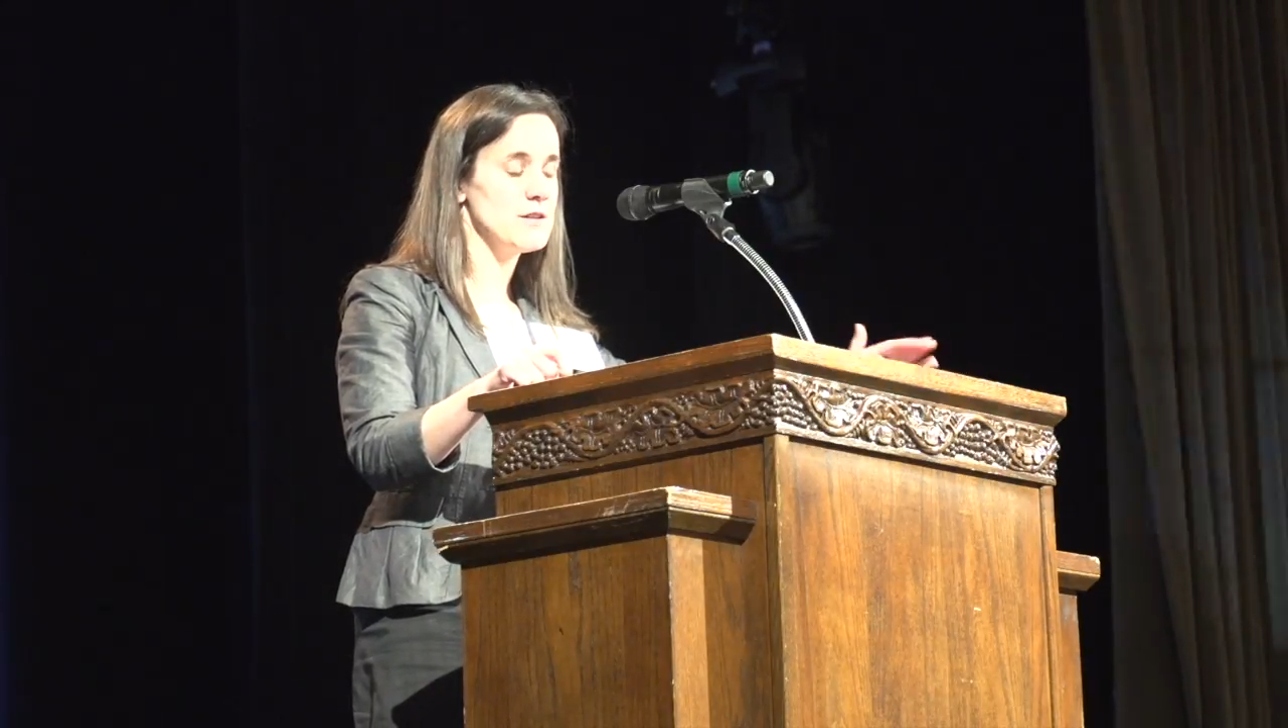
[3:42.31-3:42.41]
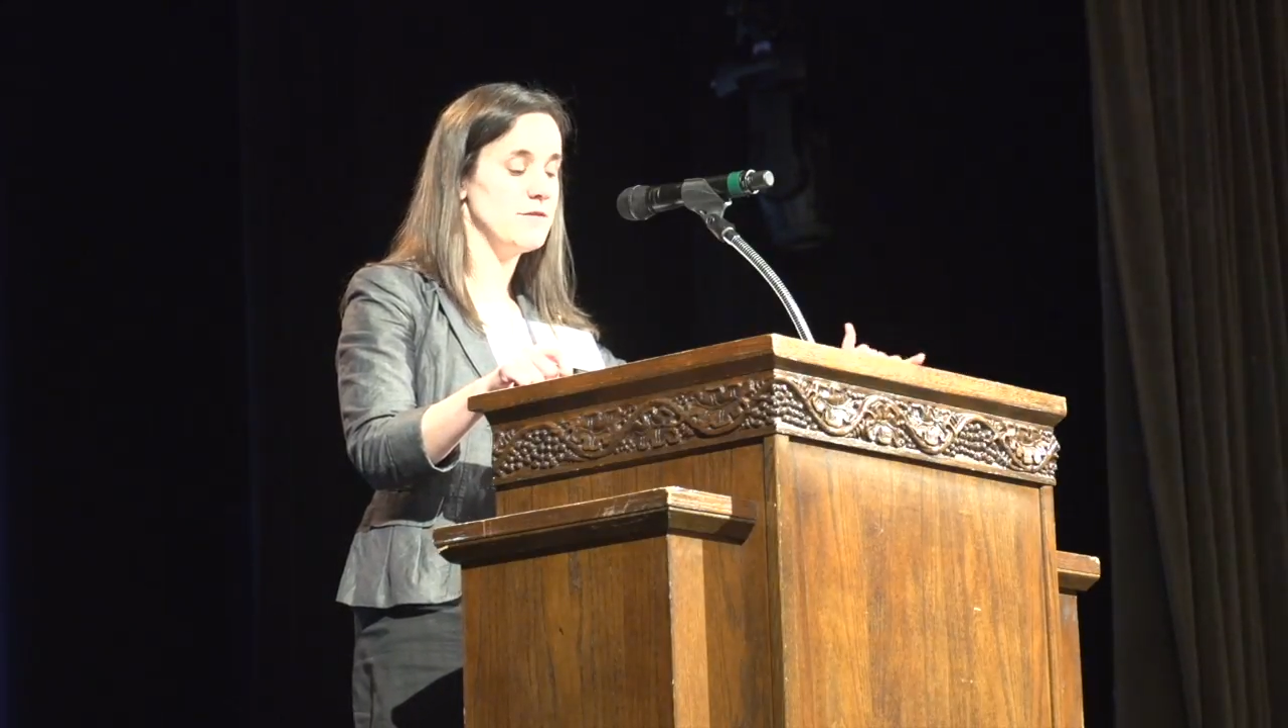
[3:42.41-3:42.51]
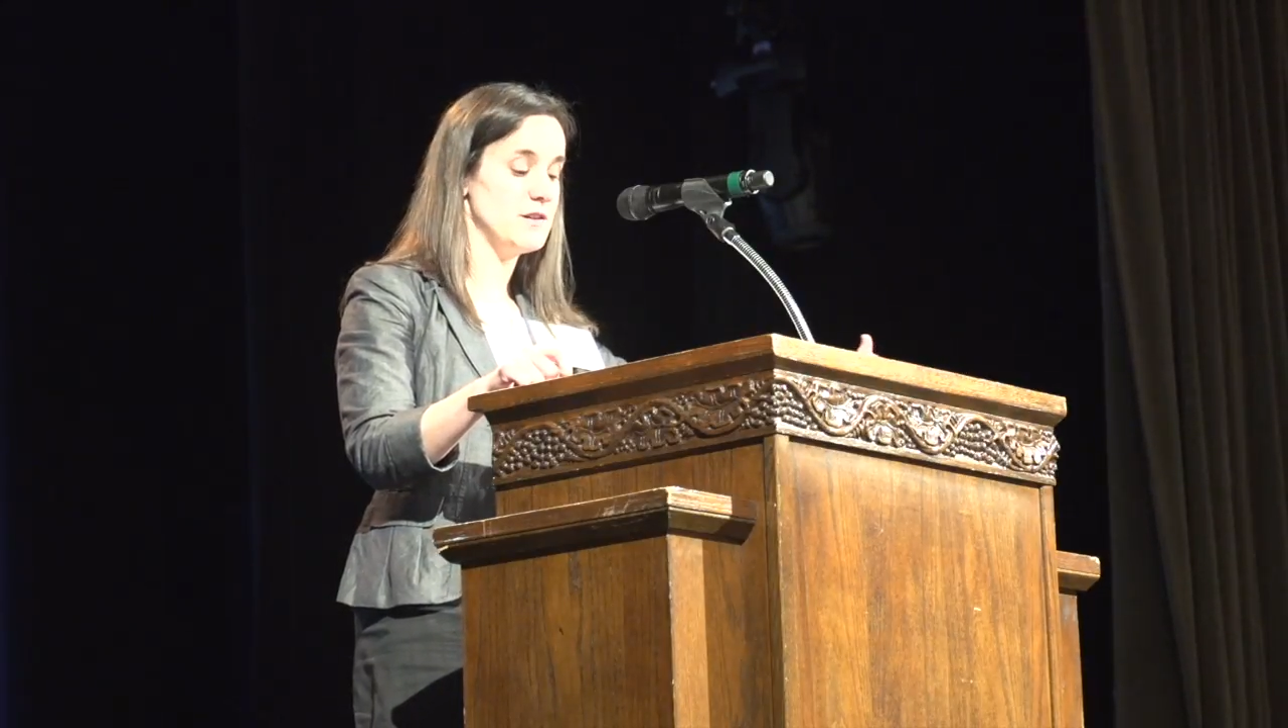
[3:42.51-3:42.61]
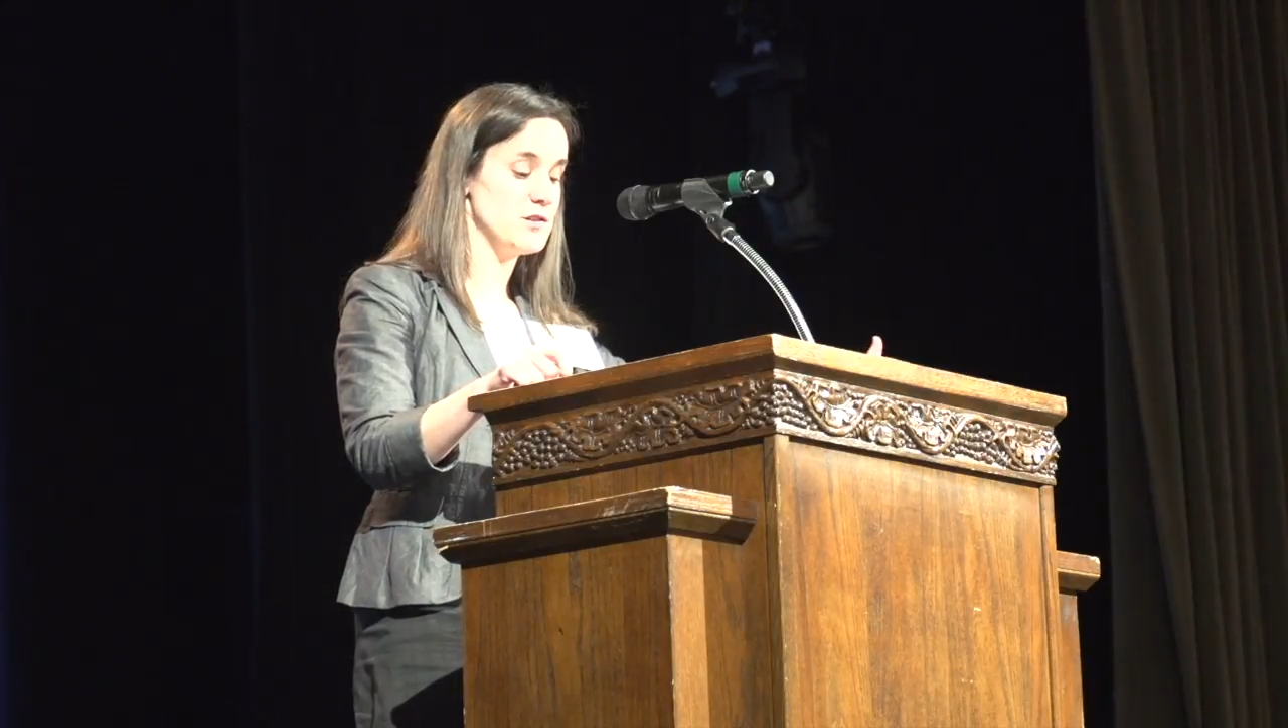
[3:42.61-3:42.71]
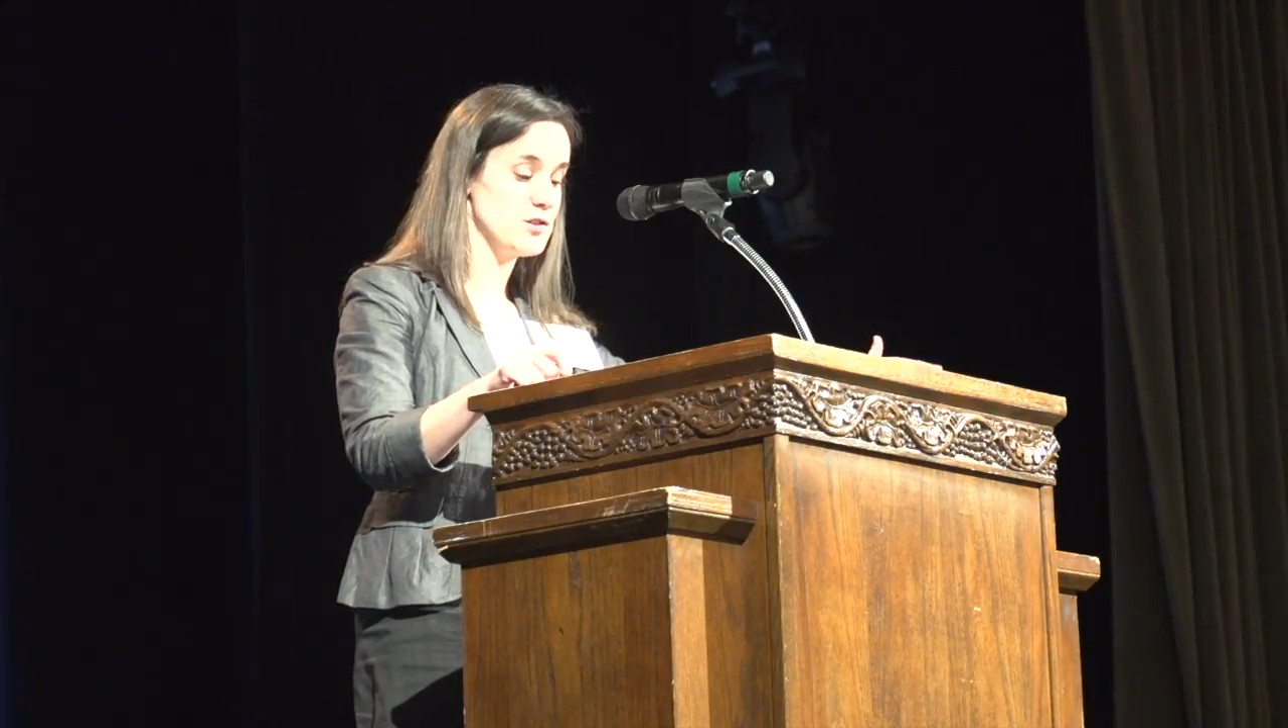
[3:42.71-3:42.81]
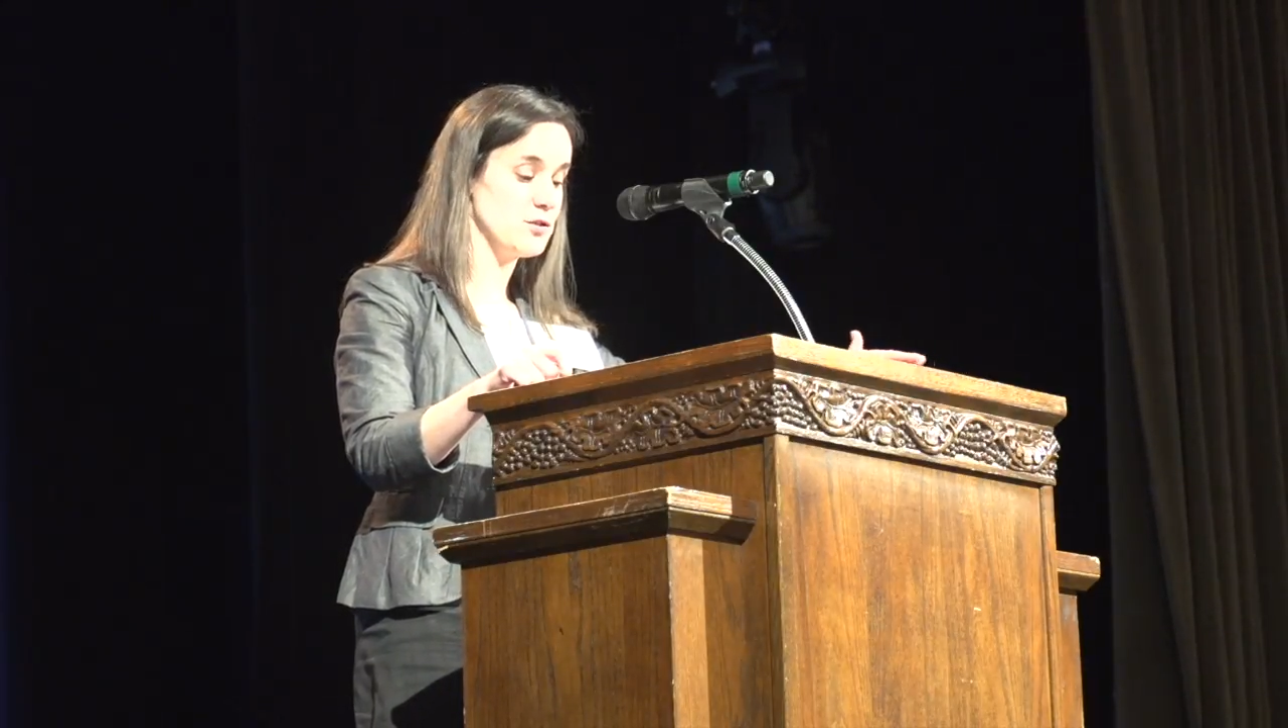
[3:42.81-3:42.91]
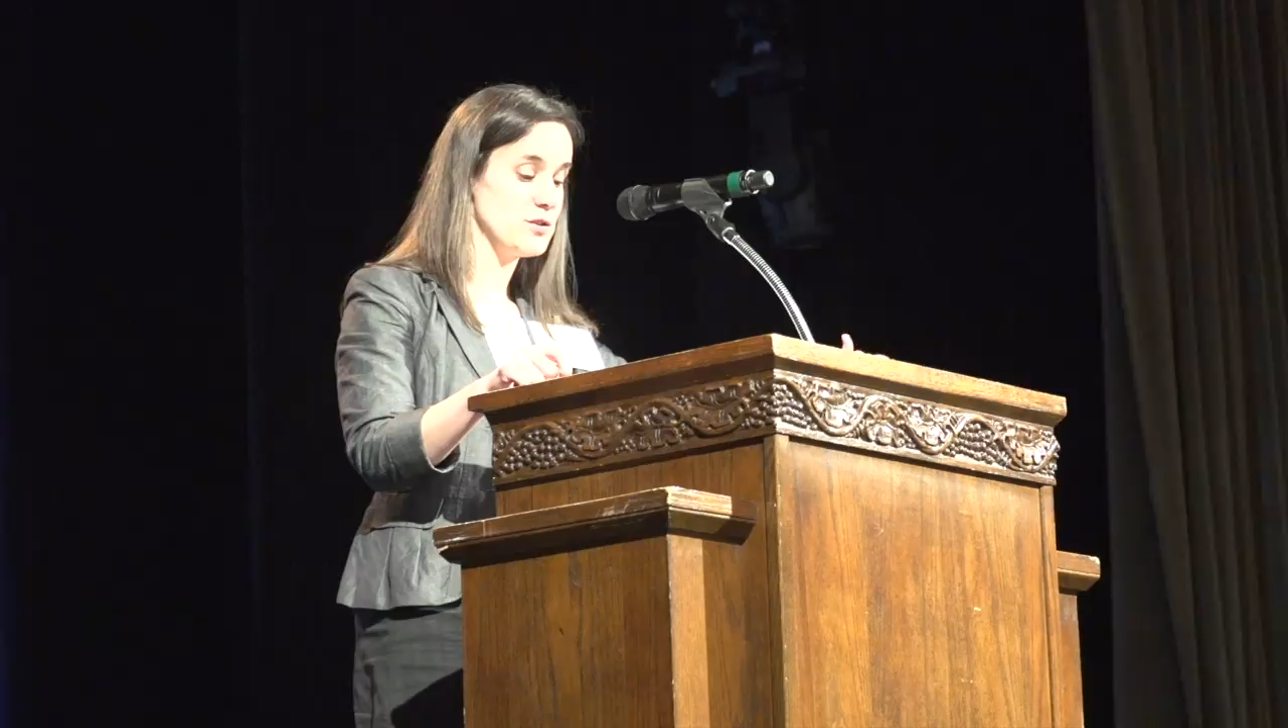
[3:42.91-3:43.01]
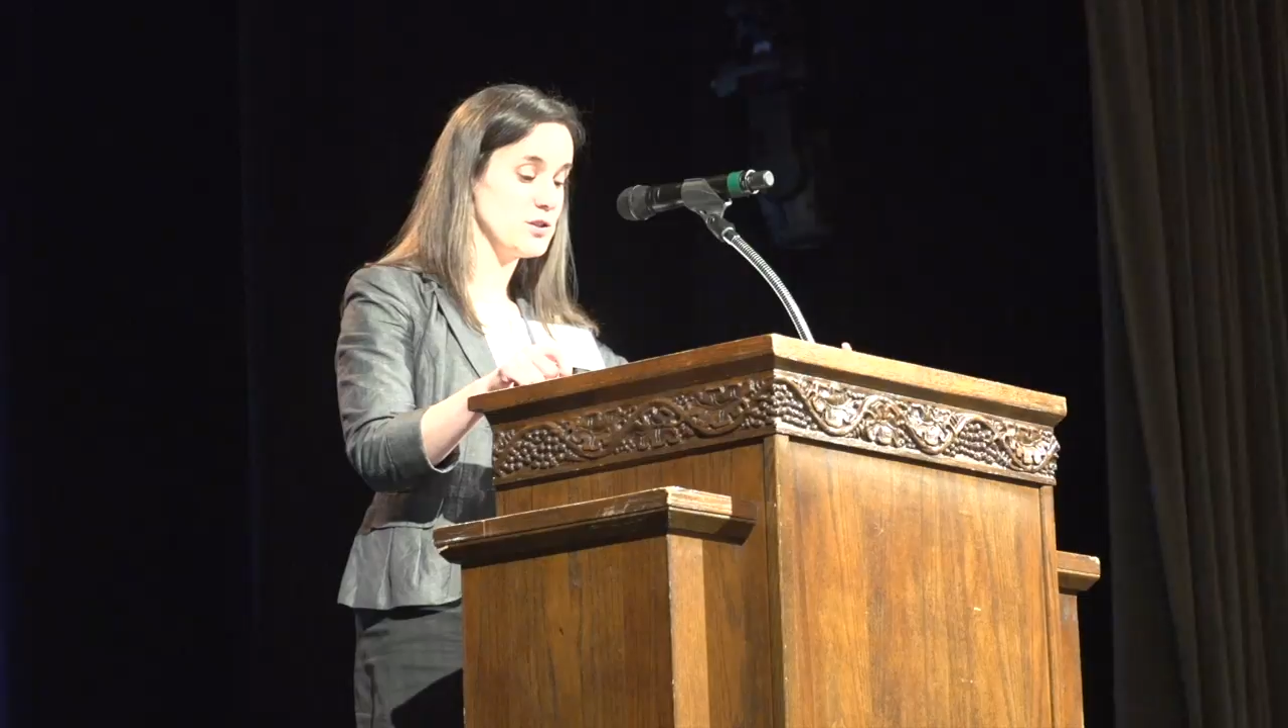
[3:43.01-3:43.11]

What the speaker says: if they start